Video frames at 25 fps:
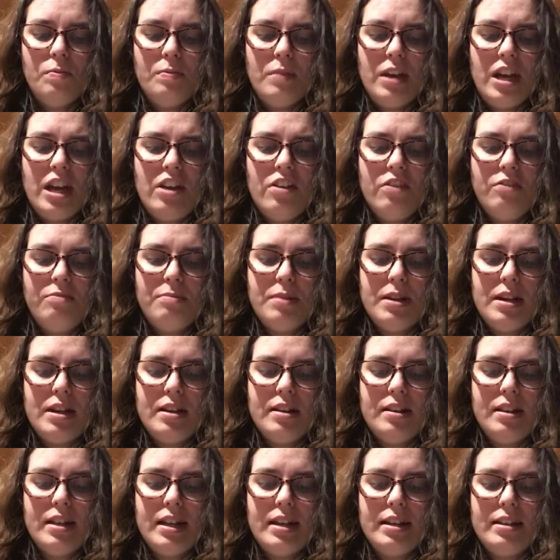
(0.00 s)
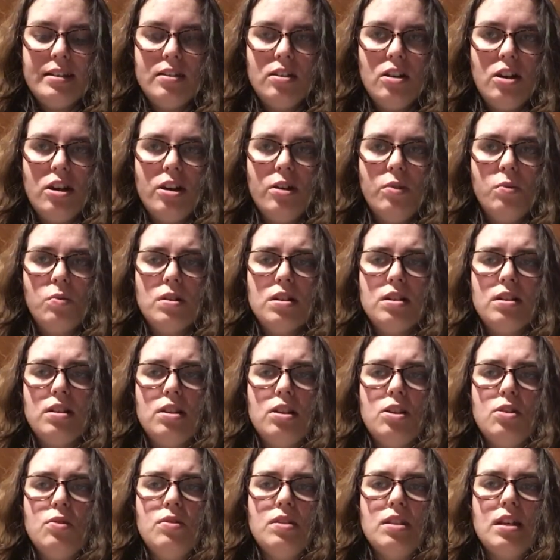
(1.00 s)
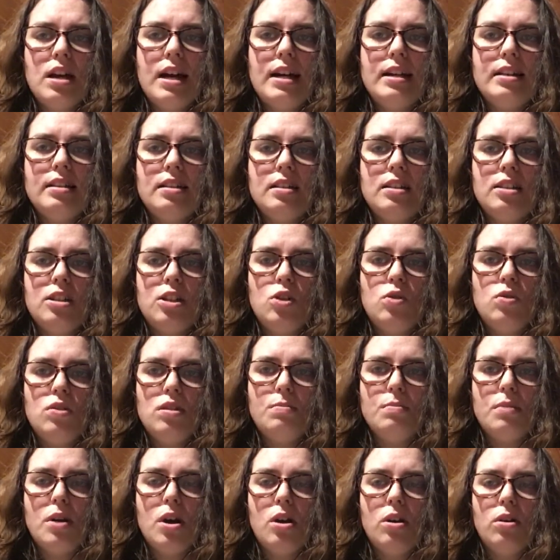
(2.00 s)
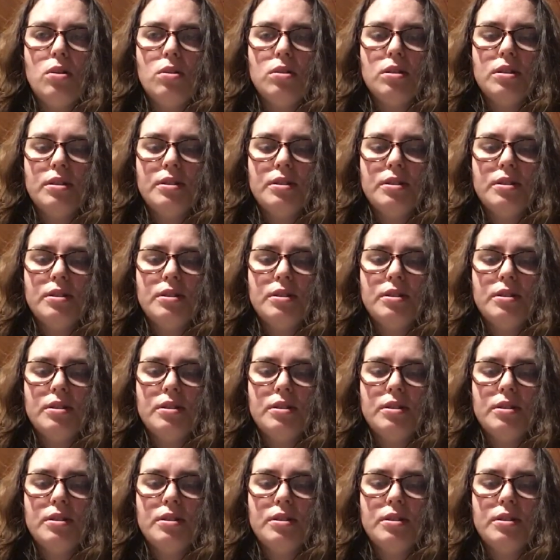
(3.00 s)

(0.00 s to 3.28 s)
may have been that his heart was 2 sizes too small.